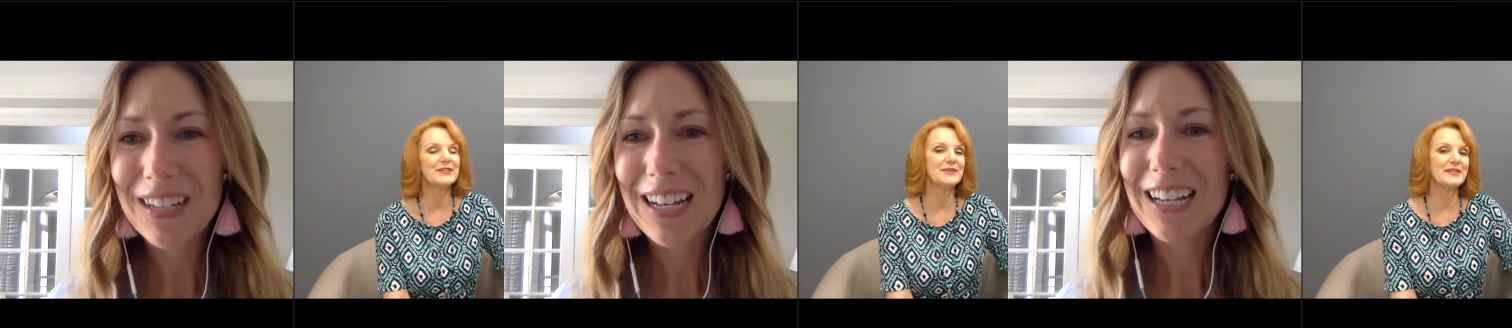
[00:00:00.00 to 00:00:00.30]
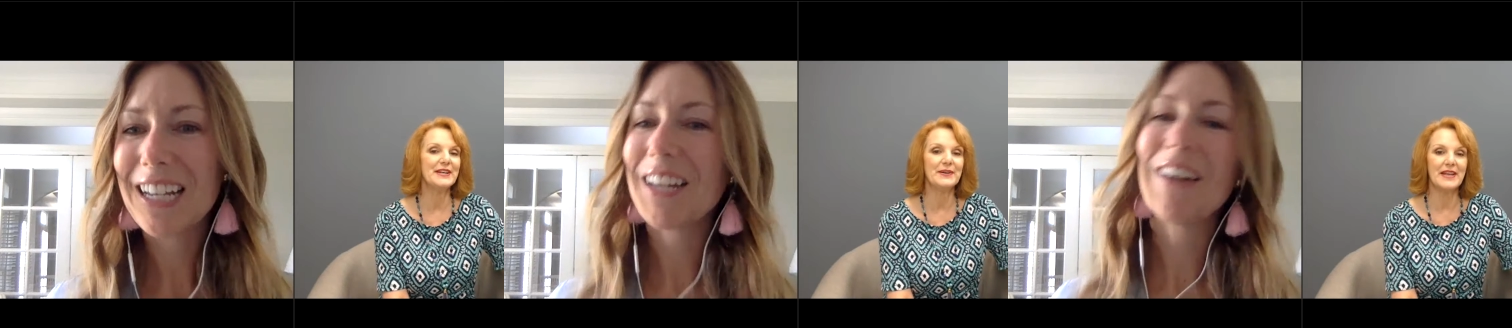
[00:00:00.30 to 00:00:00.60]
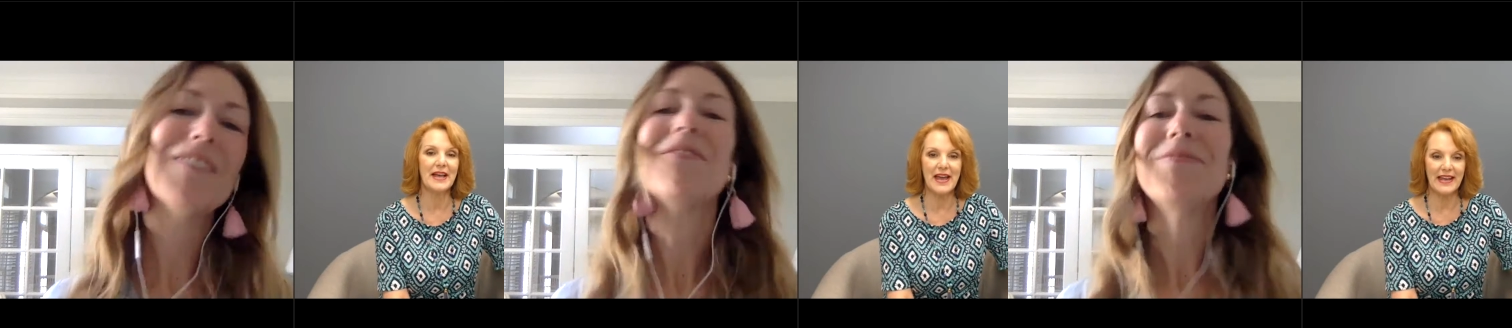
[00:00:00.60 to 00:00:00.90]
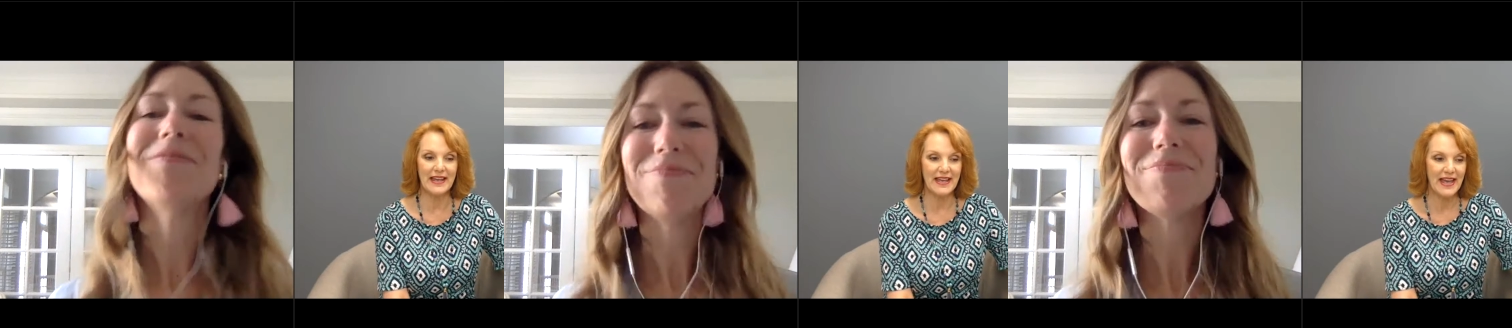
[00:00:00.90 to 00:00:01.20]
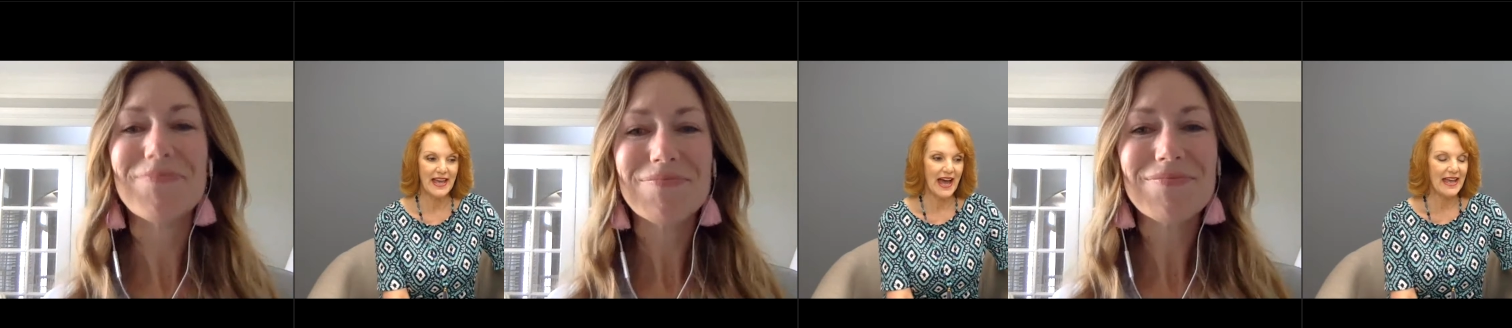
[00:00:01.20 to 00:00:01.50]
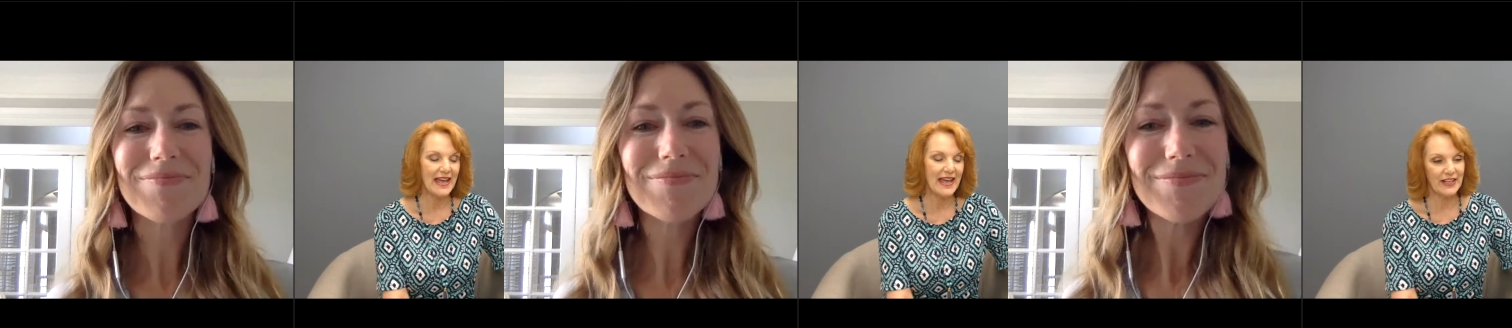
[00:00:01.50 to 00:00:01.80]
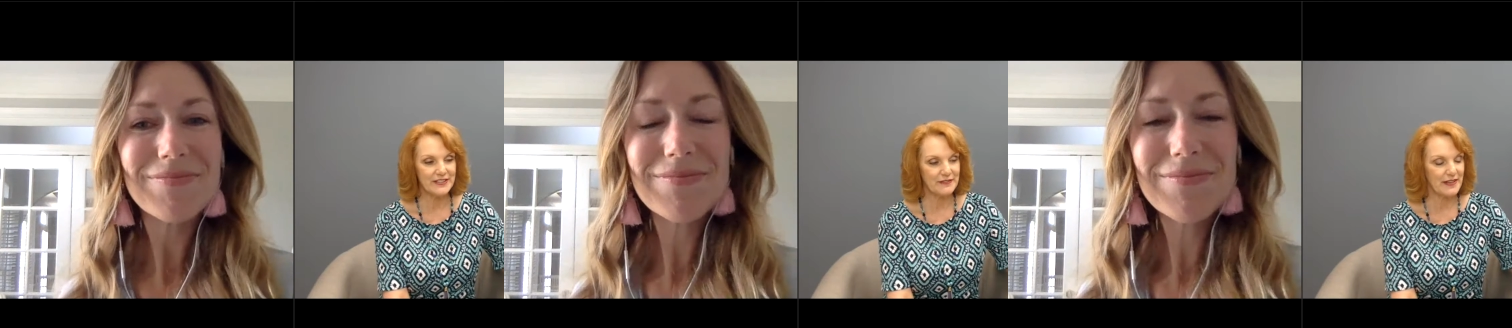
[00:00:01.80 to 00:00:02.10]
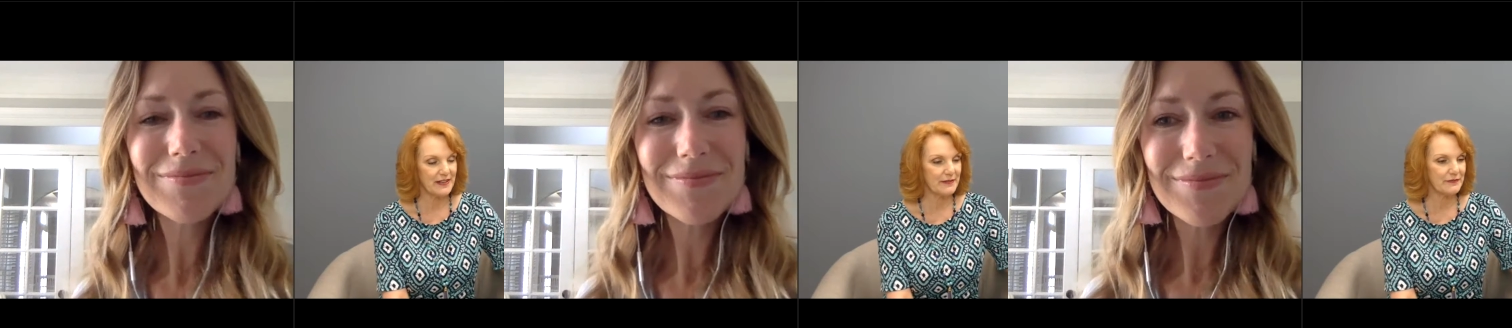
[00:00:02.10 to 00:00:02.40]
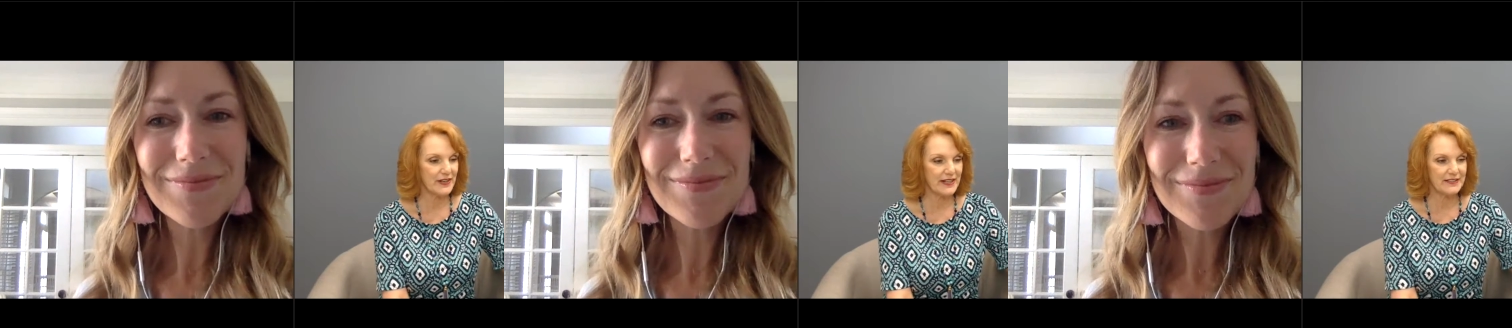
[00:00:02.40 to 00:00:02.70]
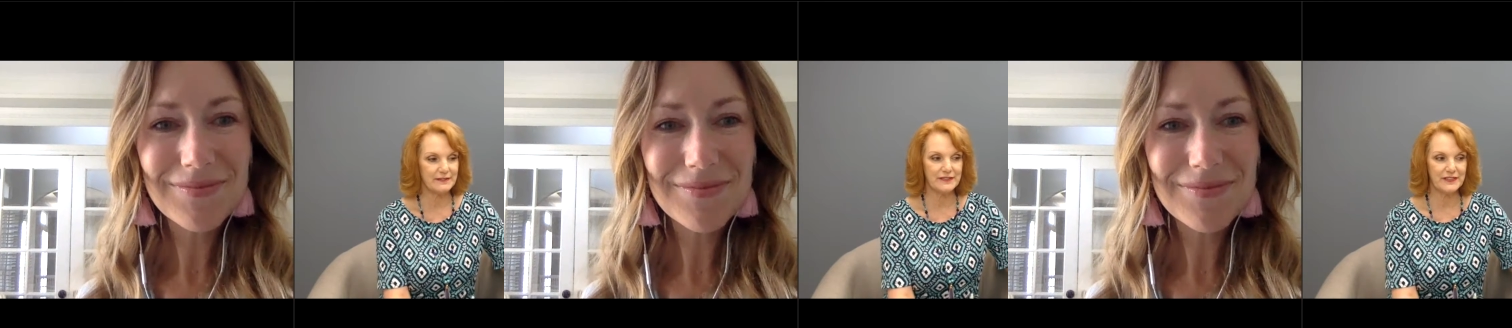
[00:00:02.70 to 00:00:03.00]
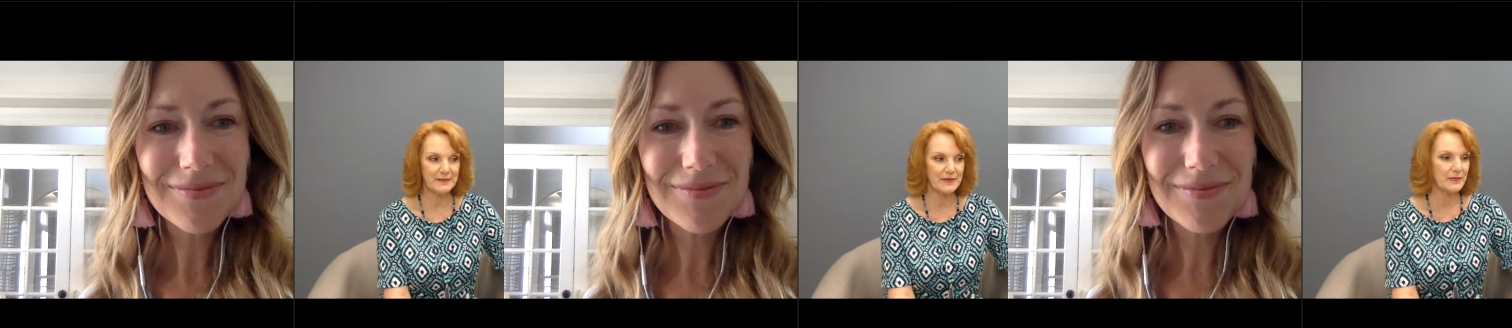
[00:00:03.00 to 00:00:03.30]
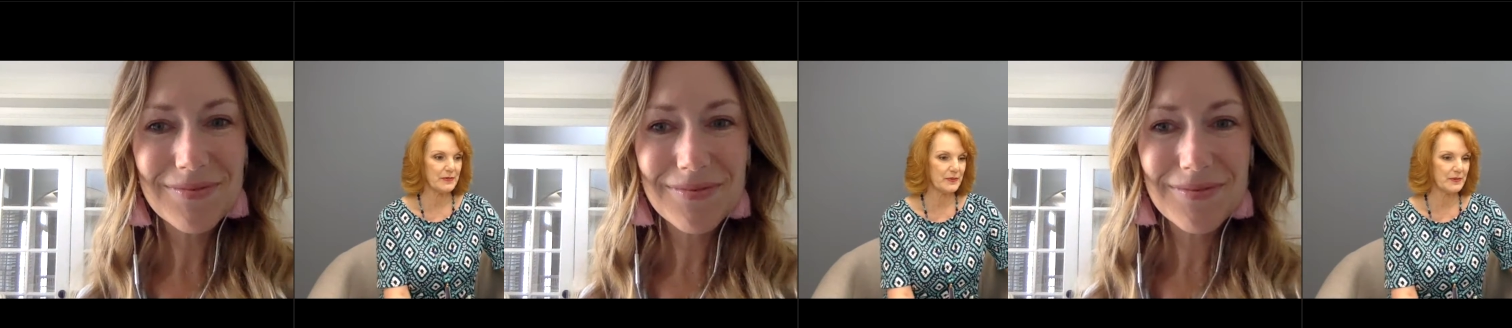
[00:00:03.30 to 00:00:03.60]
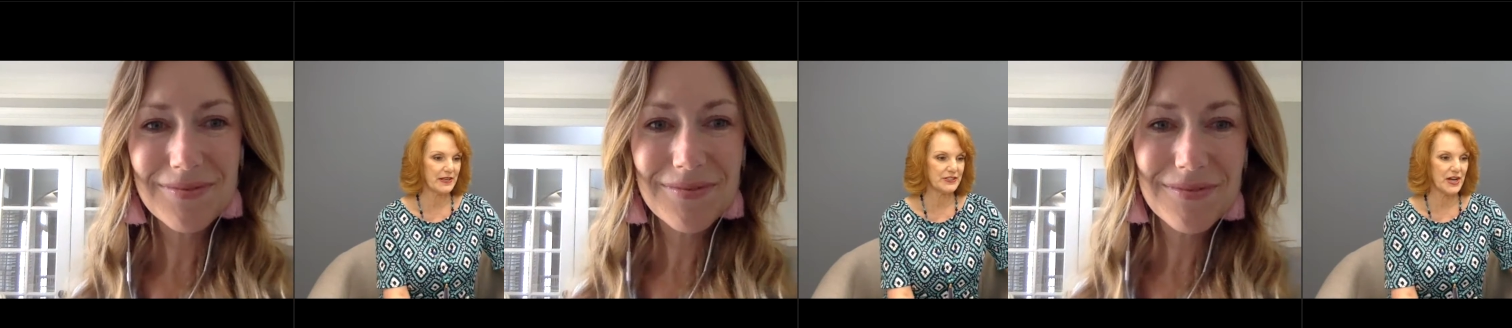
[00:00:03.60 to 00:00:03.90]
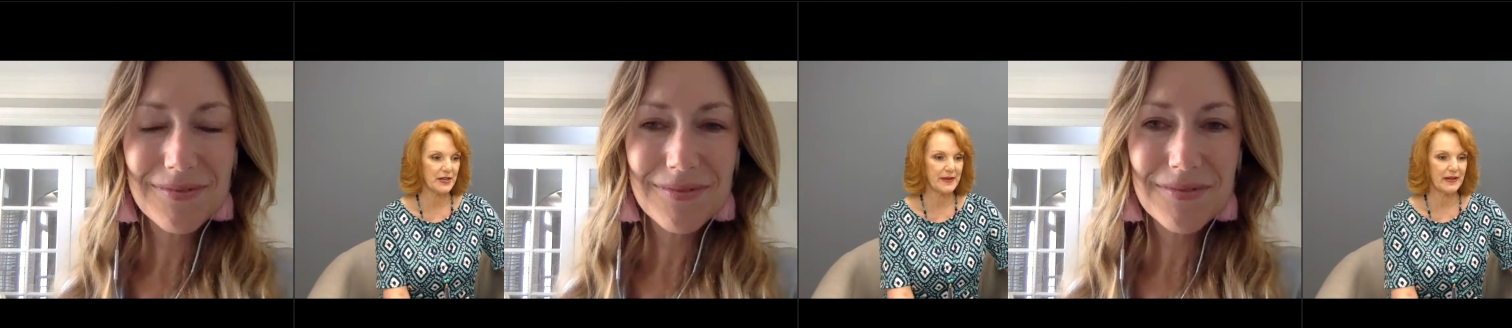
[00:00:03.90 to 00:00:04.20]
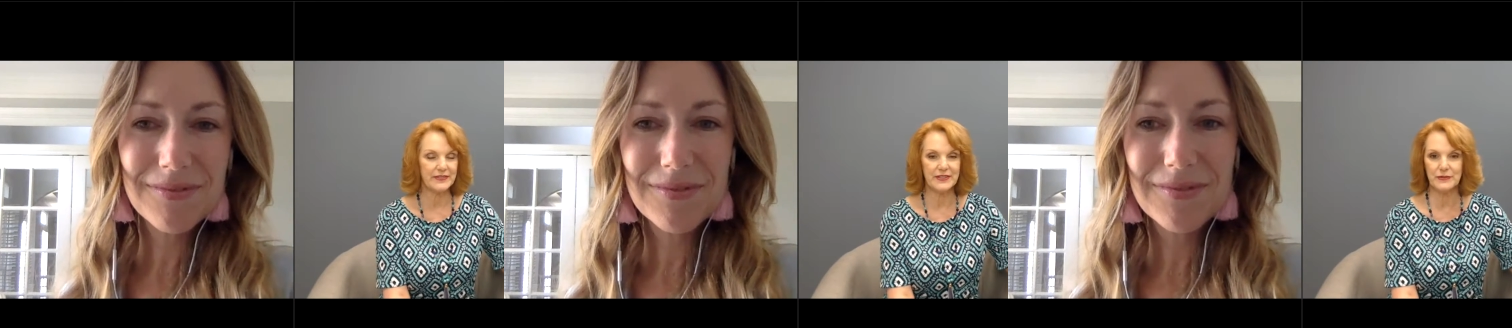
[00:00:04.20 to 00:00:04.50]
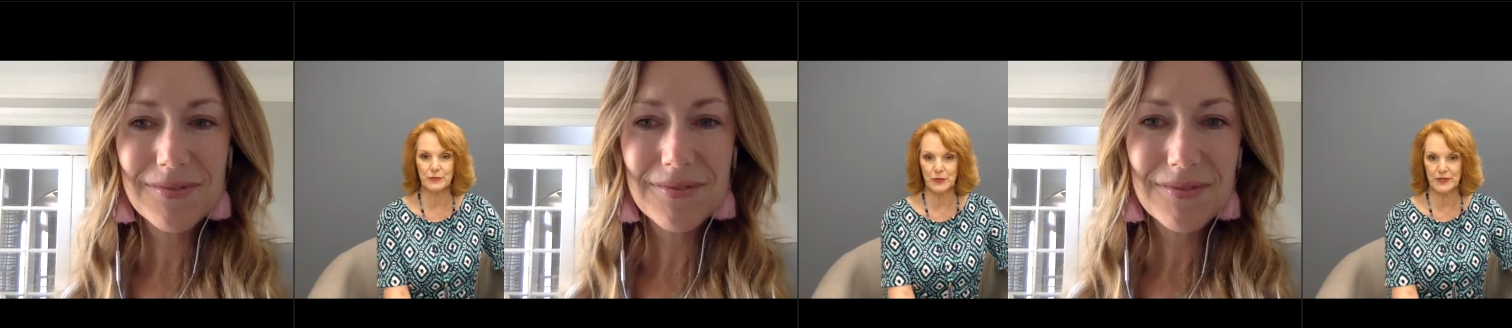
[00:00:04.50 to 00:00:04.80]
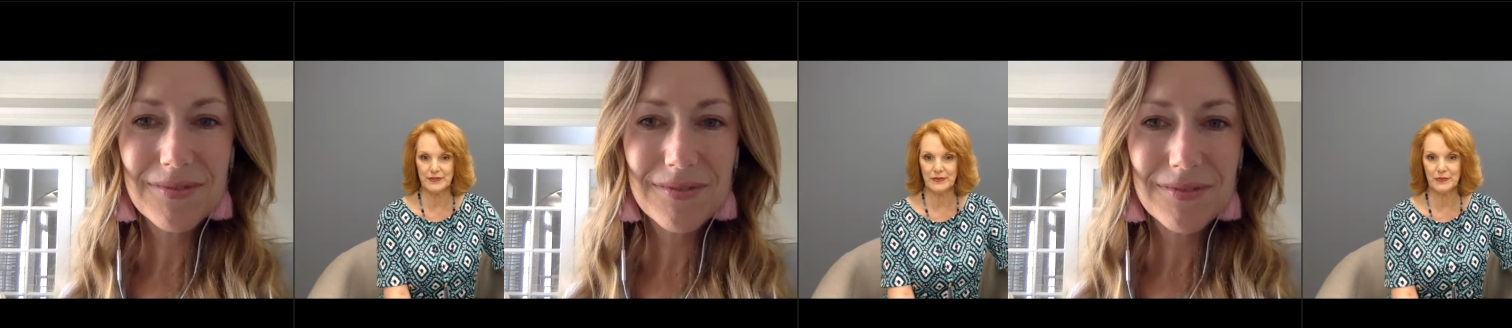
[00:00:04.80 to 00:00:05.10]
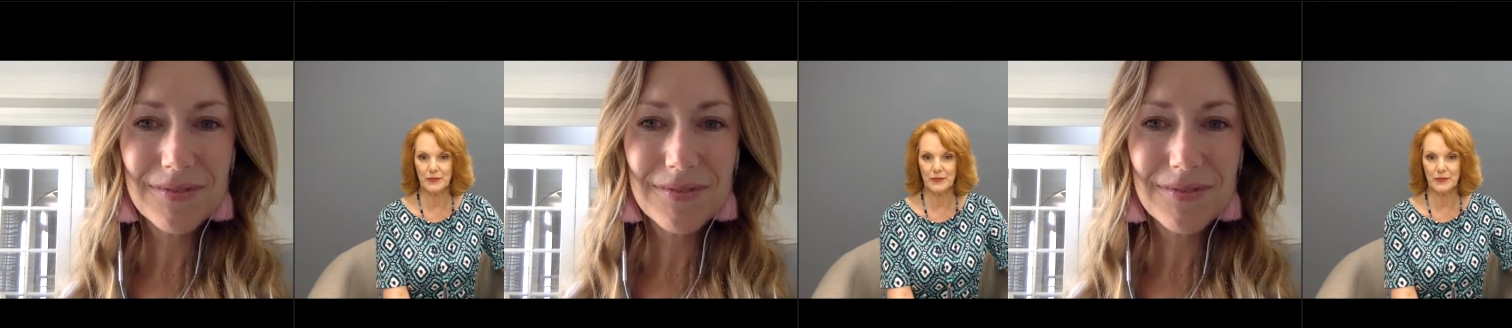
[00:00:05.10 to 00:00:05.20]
Speaker 1: so, you, you know, know, I have lots of uh, friends and family, we, we might talk about these would,